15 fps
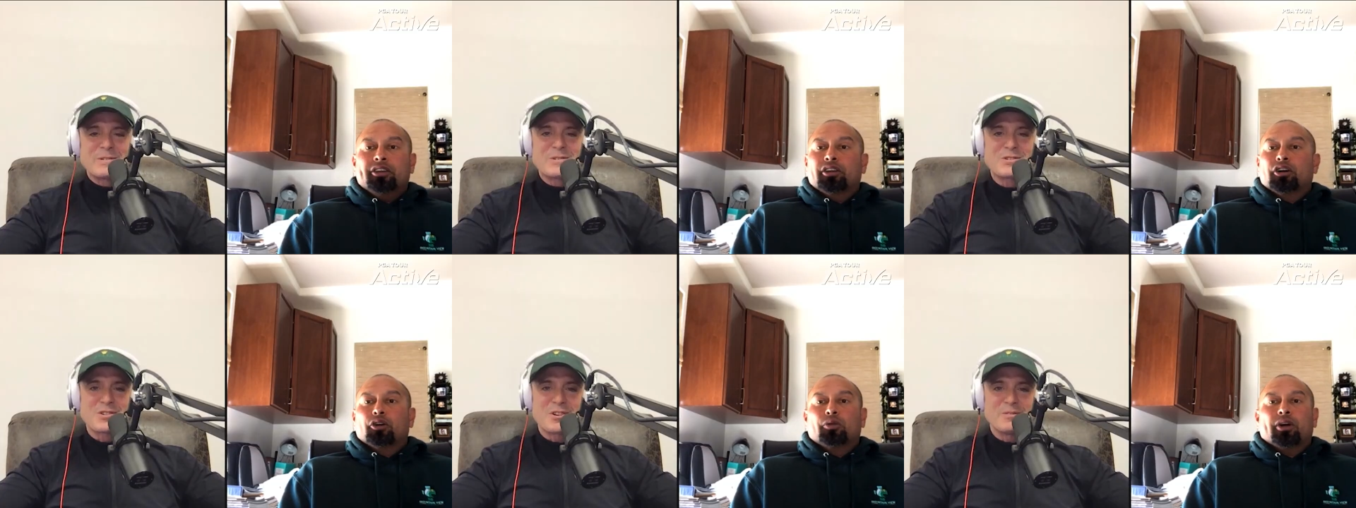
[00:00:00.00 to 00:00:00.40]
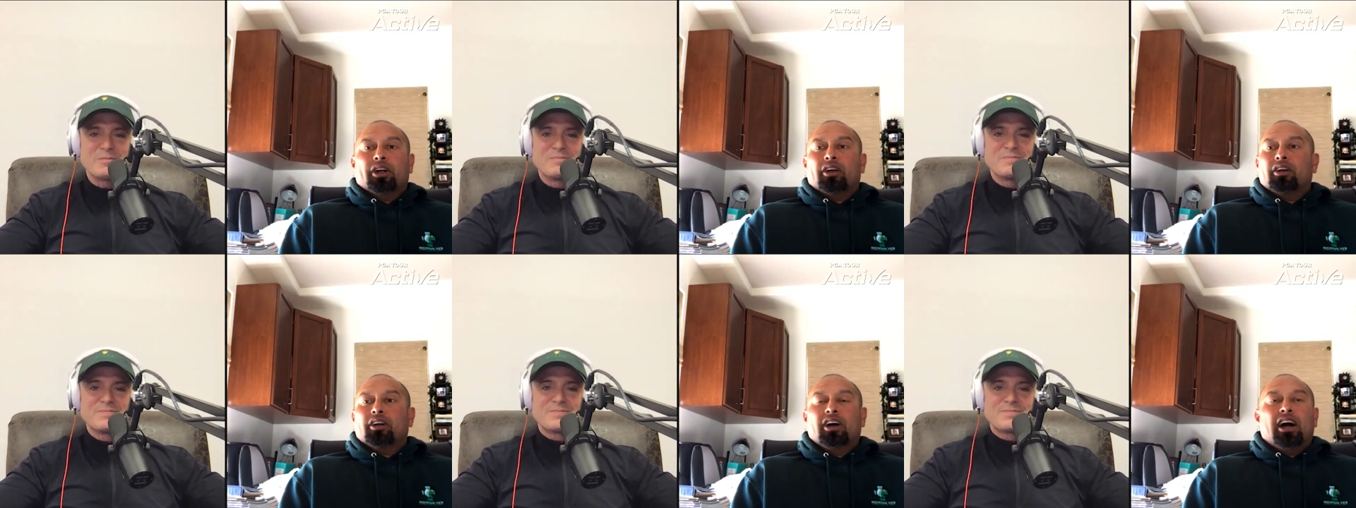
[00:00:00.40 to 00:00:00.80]
Speaker 1: sure. know, where
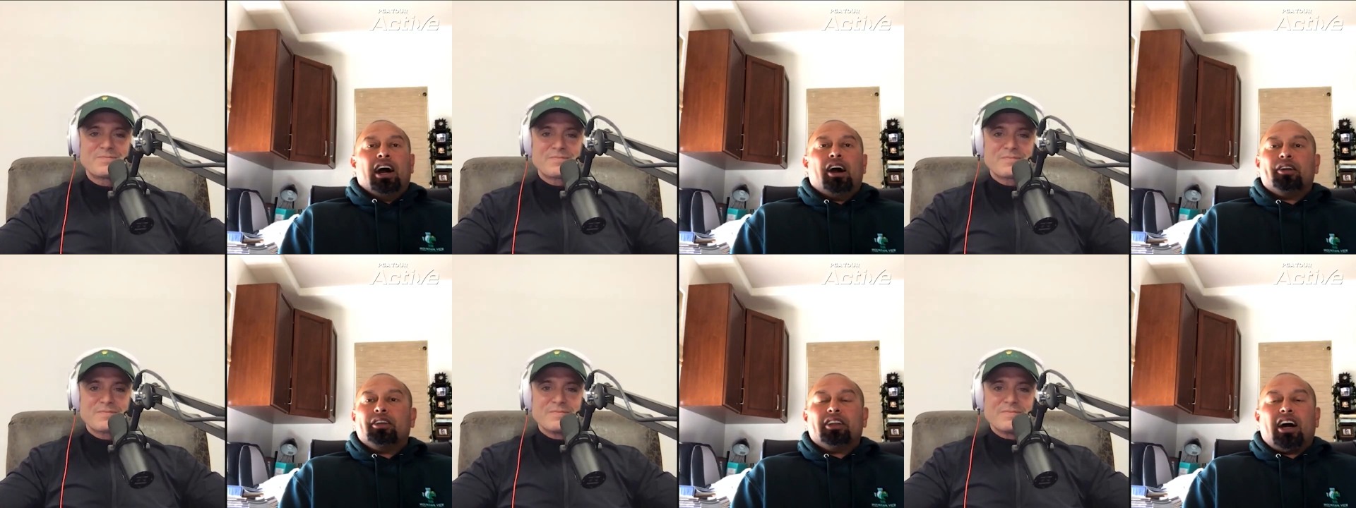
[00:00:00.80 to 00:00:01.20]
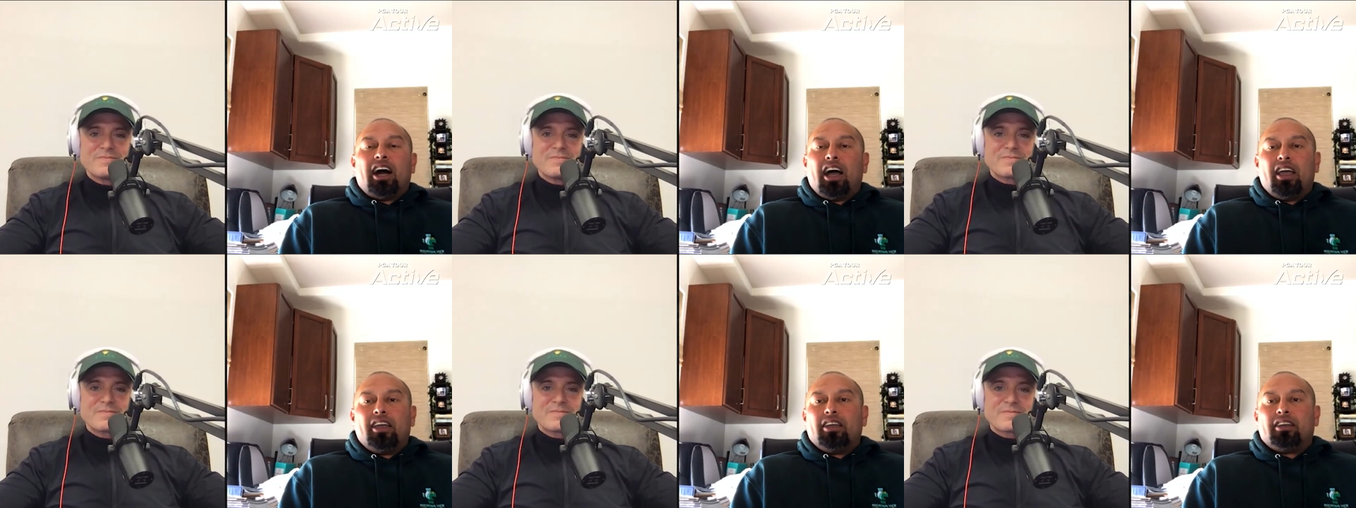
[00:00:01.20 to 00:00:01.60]
how did
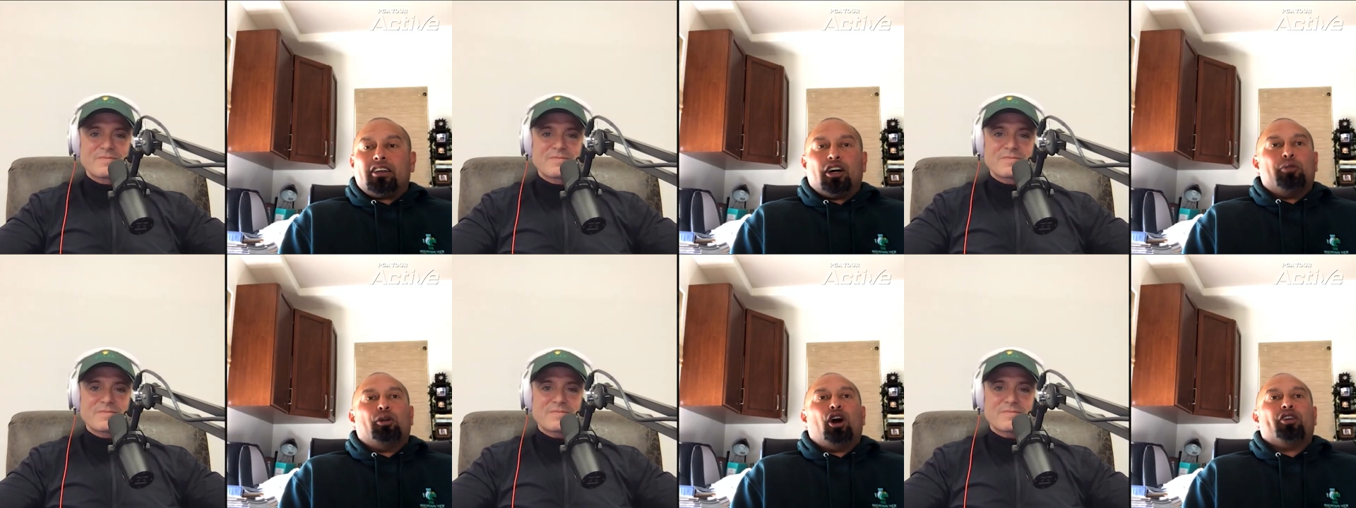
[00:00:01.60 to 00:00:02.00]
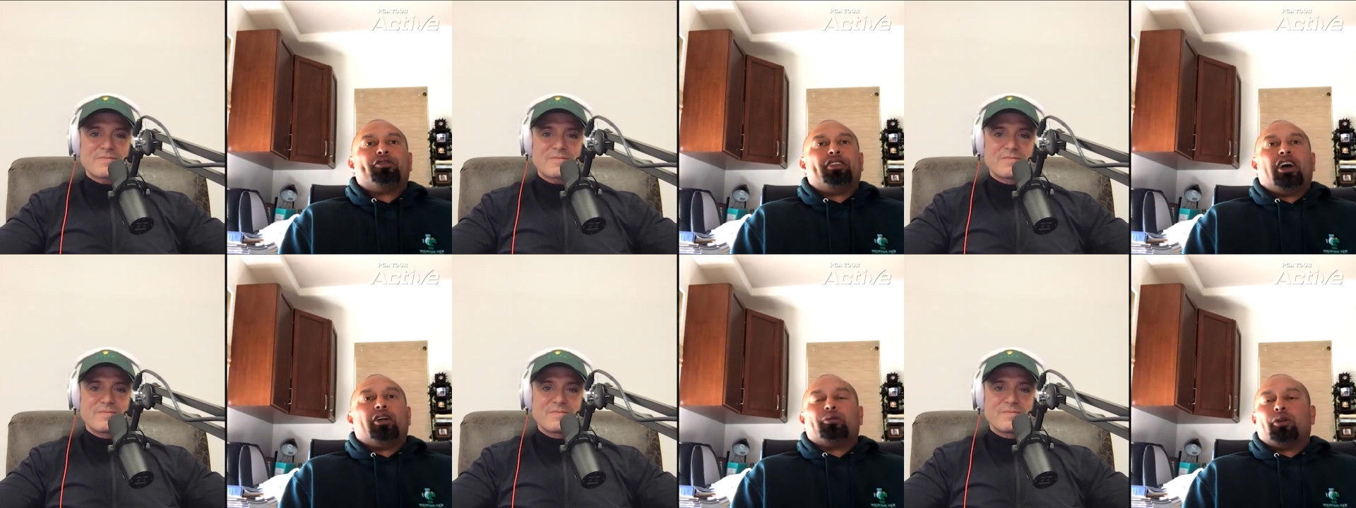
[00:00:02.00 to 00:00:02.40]
I come off
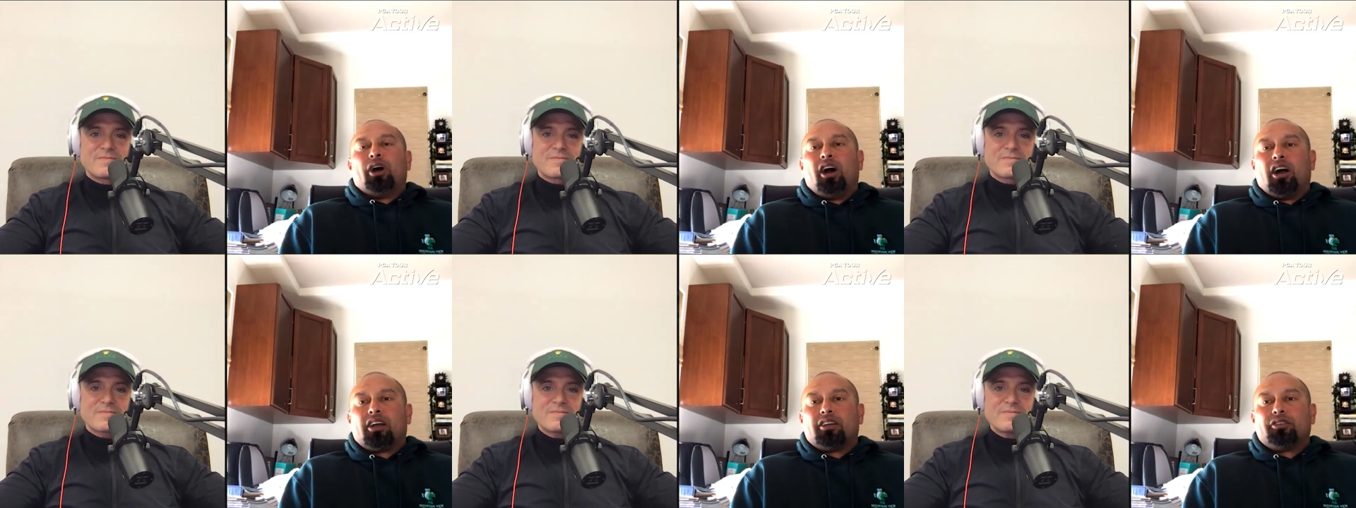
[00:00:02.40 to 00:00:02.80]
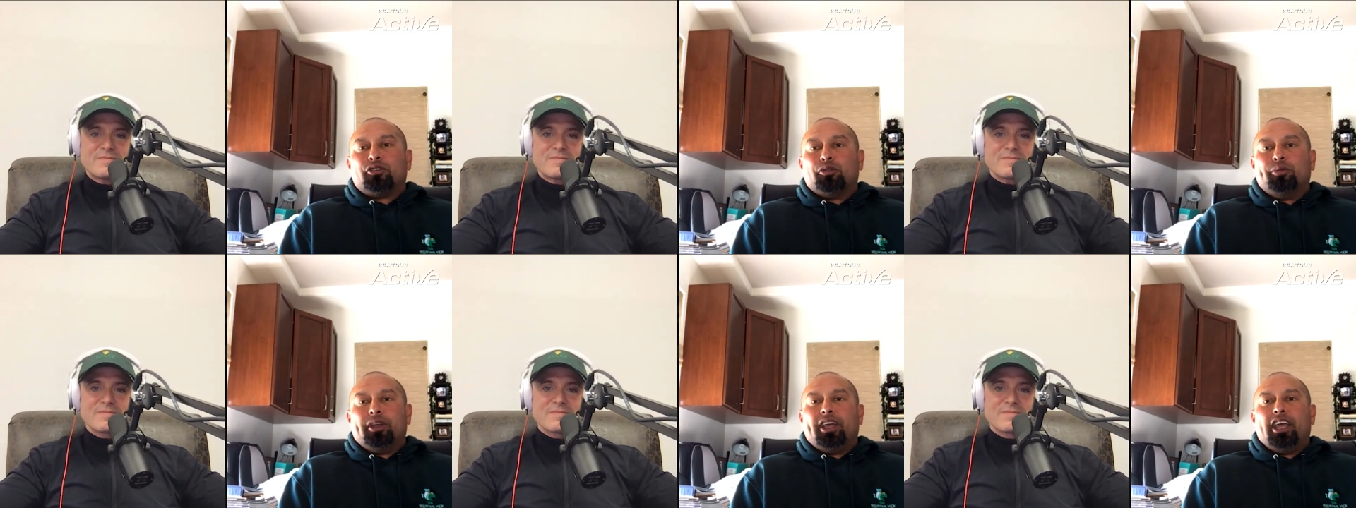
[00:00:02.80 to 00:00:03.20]
that rock to
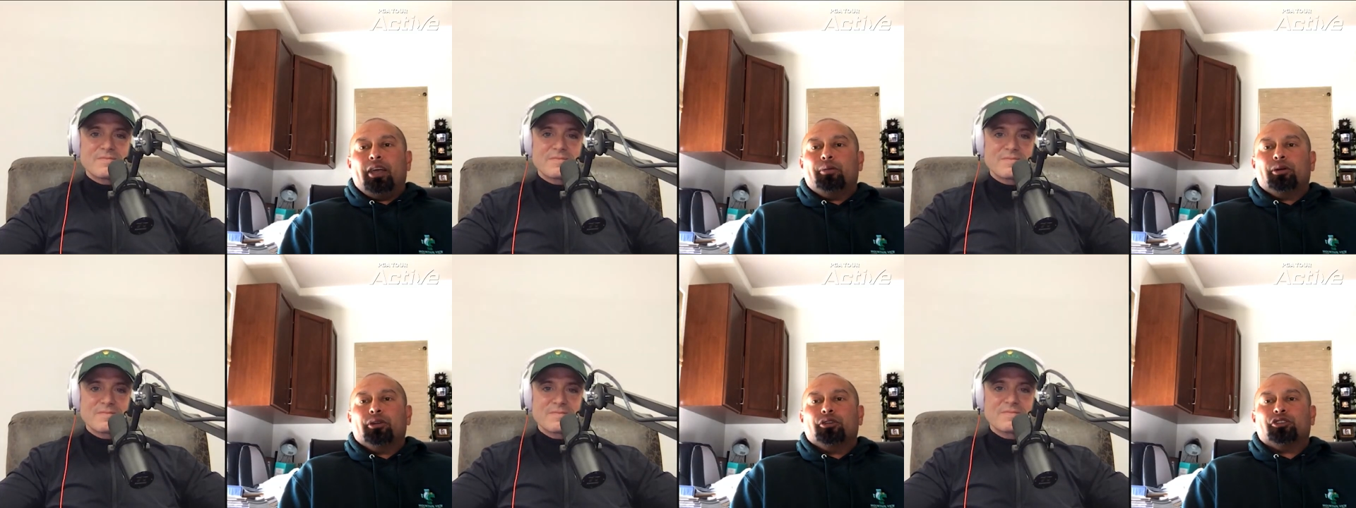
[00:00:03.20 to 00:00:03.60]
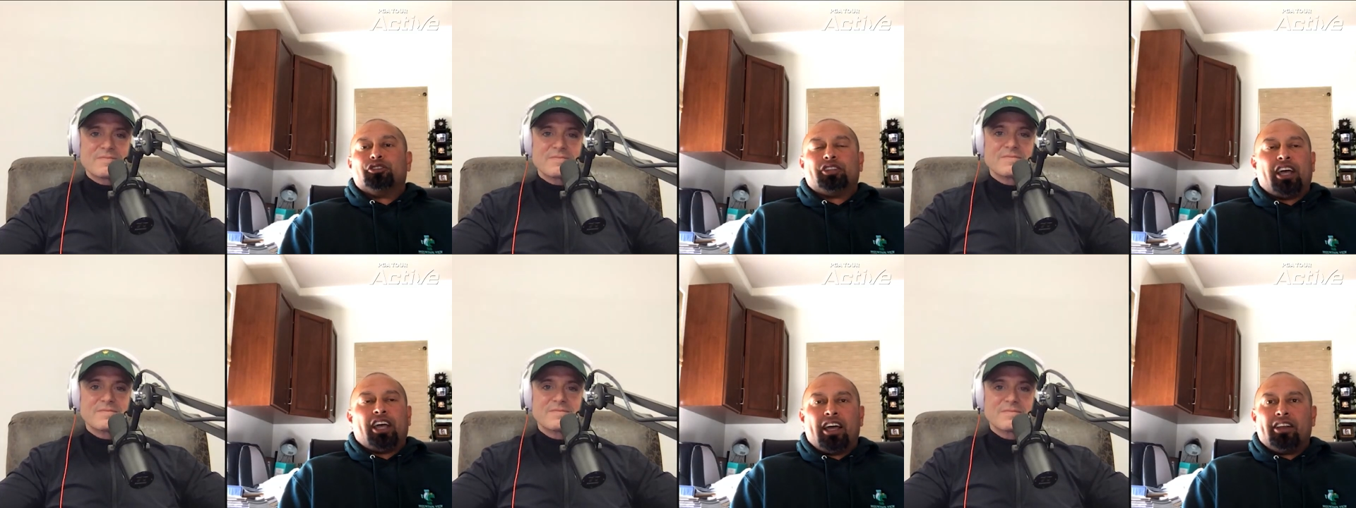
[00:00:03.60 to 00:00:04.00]
be able to
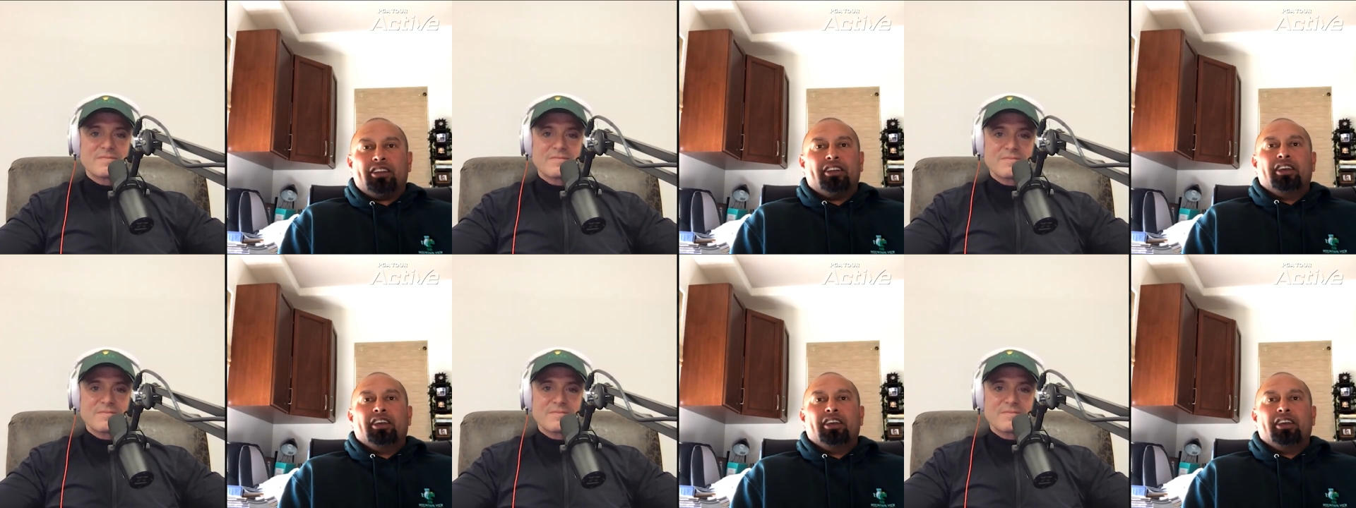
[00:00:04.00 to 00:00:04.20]
stand